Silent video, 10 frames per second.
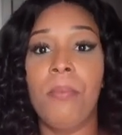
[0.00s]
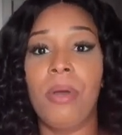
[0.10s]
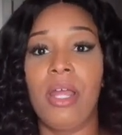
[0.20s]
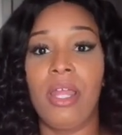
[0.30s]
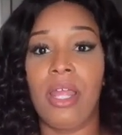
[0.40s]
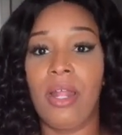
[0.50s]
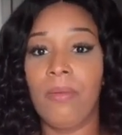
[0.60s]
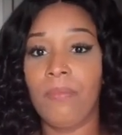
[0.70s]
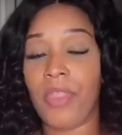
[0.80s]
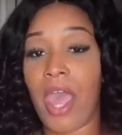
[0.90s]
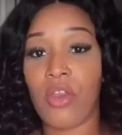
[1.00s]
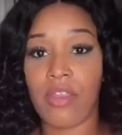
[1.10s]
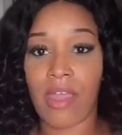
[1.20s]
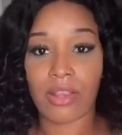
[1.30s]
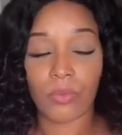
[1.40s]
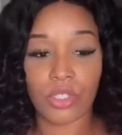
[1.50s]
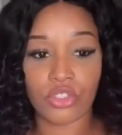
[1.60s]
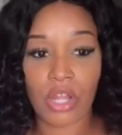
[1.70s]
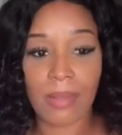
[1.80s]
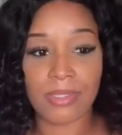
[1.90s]
But I don't even have to wear a
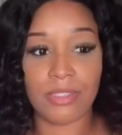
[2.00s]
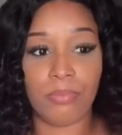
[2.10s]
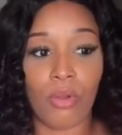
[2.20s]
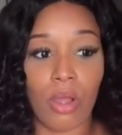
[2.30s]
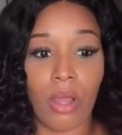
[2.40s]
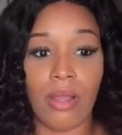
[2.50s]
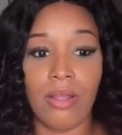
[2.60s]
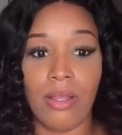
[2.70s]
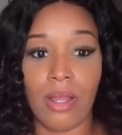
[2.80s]
strapless bra.